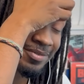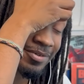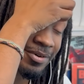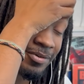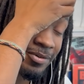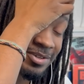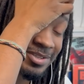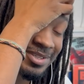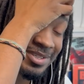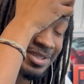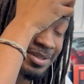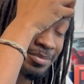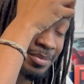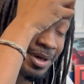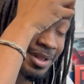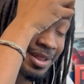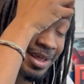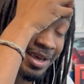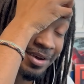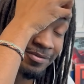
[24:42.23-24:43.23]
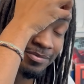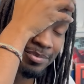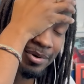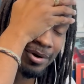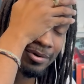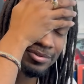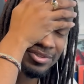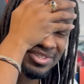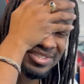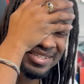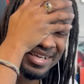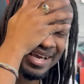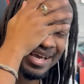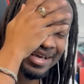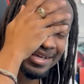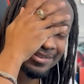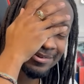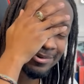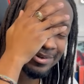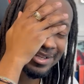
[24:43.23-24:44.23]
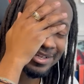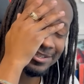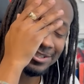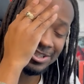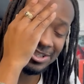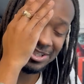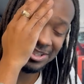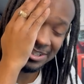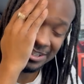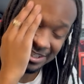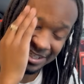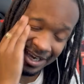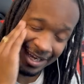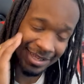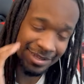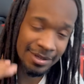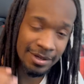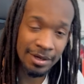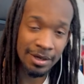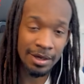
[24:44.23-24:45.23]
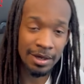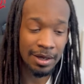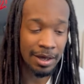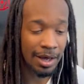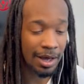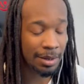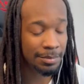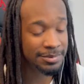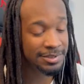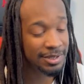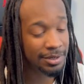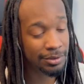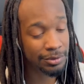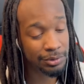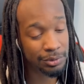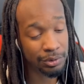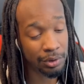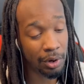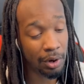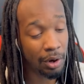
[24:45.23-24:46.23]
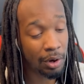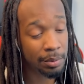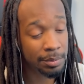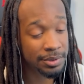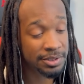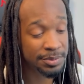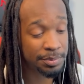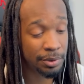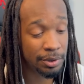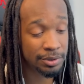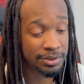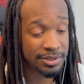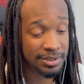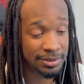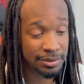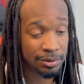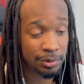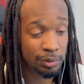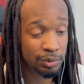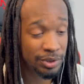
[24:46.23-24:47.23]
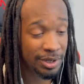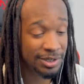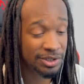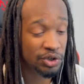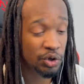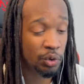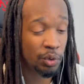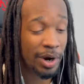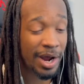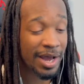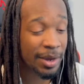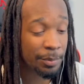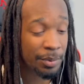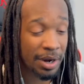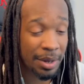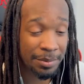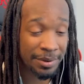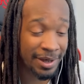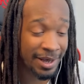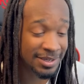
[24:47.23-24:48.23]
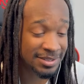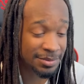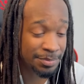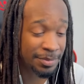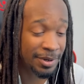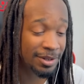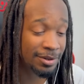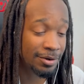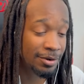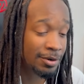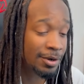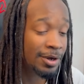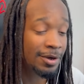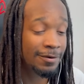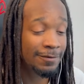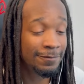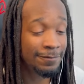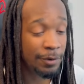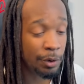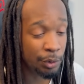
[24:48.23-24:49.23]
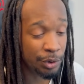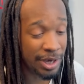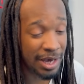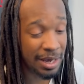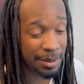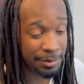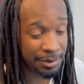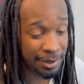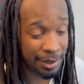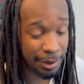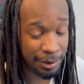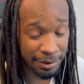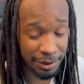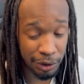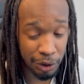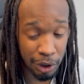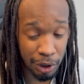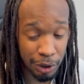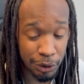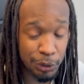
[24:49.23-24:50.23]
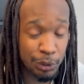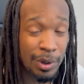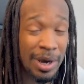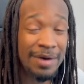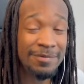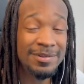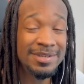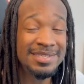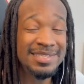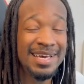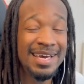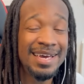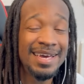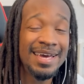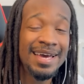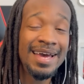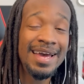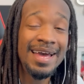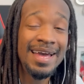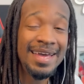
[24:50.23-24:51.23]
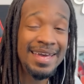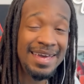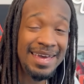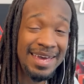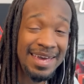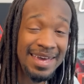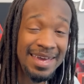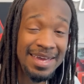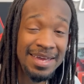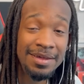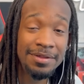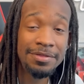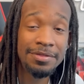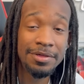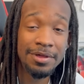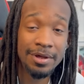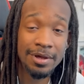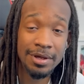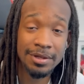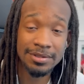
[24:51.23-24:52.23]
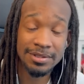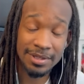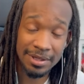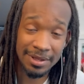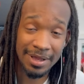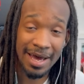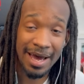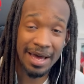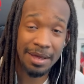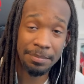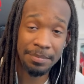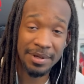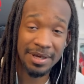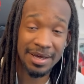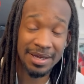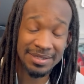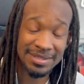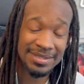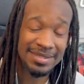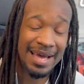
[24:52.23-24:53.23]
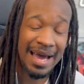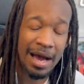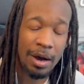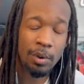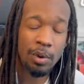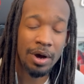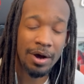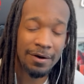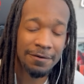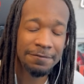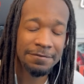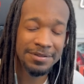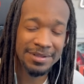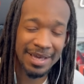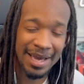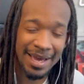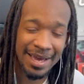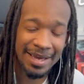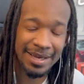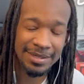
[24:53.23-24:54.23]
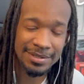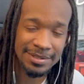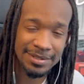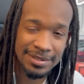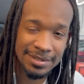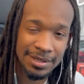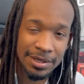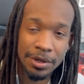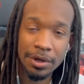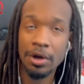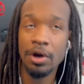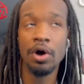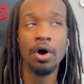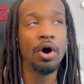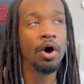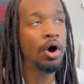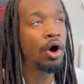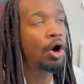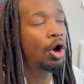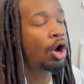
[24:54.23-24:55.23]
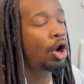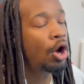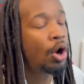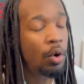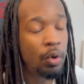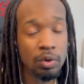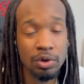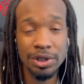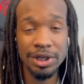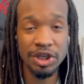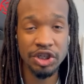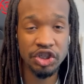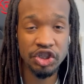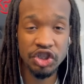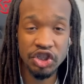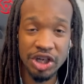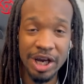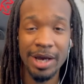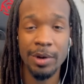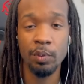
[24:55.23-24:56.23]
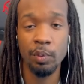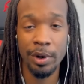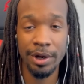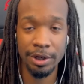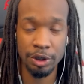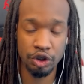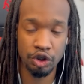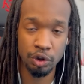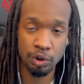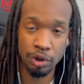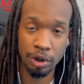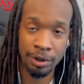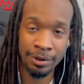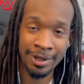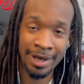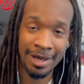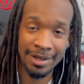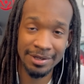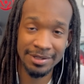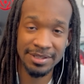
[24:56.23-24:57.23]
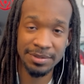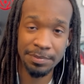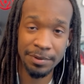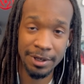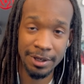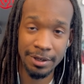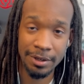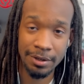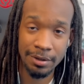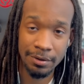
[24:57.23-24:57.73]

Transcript: ever seen in my life, bro. Just ignorant as shit. I'm telling you, the homeless person who does crack probably has a better vocabulary than her. You have to take heed to that because nowadays, holy shit, where did you learn how to speak?